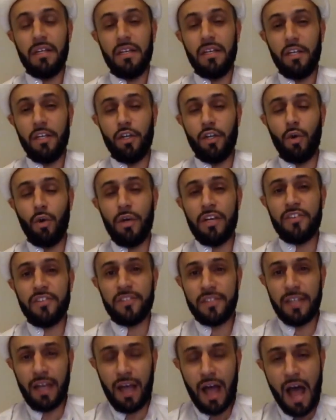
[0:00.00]
You know,
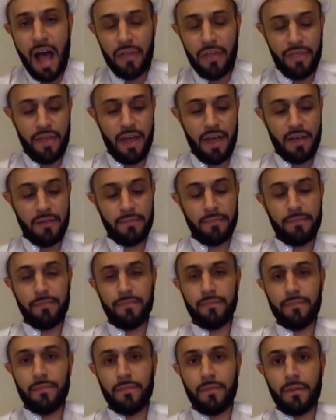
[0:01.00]
istighatha
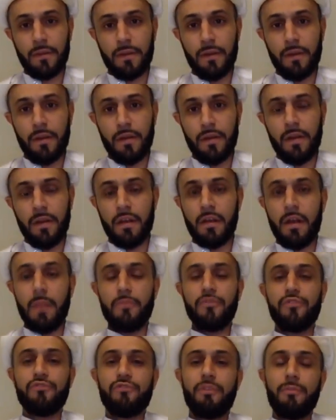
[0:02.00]

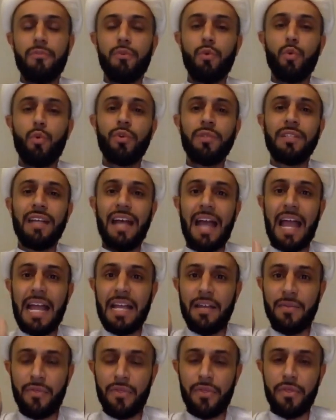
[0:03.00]
comes from the word
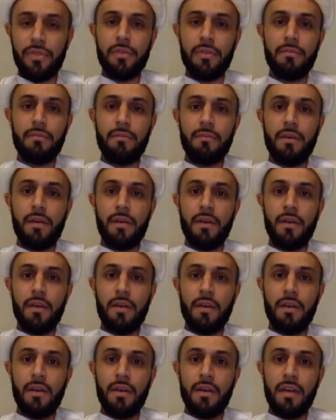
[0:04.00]
ghaith,
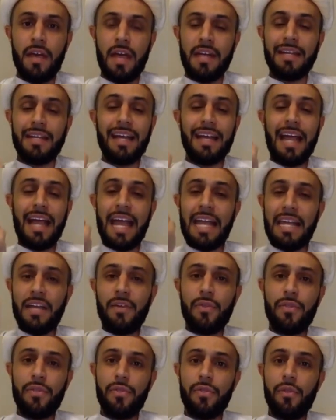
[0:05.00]
and
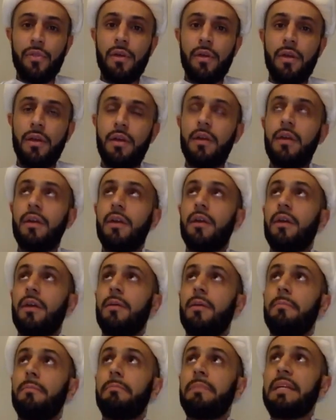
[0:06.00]
ghaith
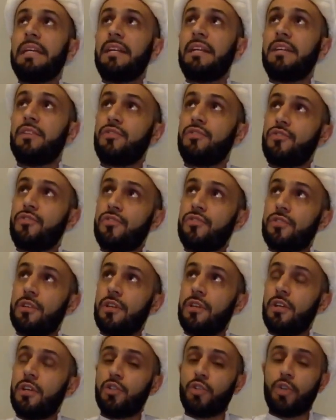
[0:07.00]
means
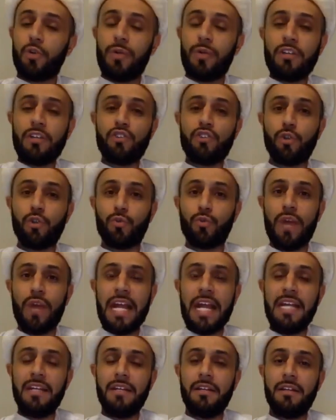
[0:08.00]
torrential
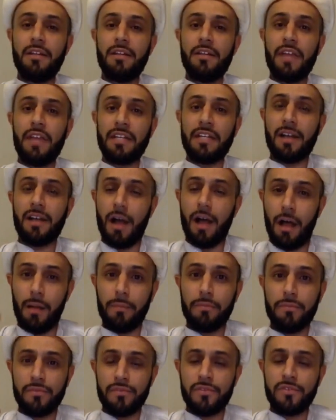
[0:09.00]
rain that
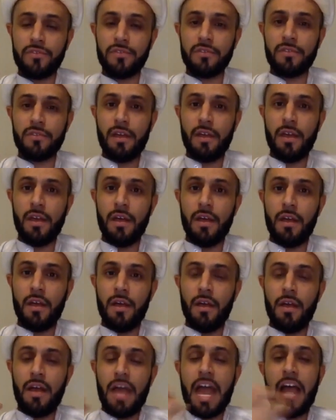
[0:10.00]
comes
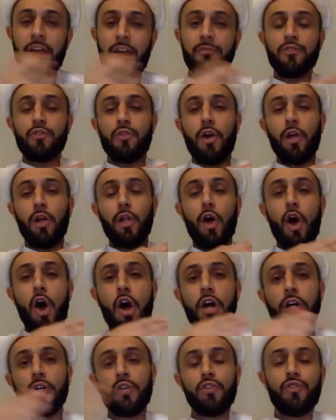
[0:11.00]
after a
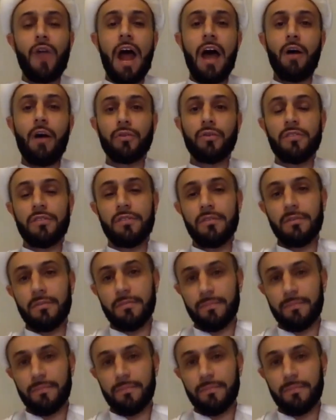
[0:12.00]
long drought.